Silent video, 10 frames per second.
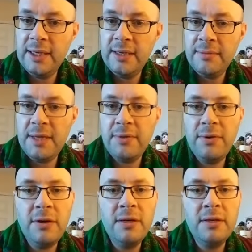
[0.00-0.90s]
There
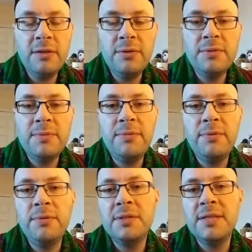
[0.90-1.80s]
are those people
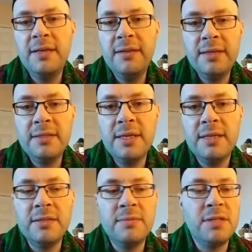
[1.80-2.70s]
who say that,
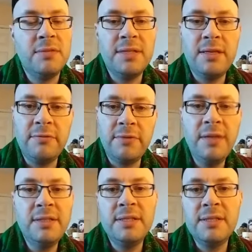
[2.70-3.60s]
and sometimes they are
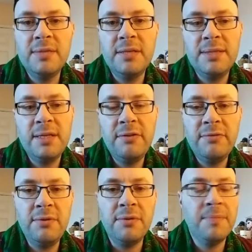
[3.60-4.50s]
right and sometimes they are
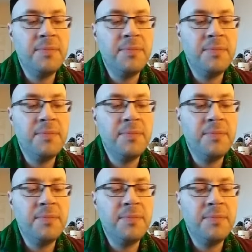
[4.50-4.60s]
wrong.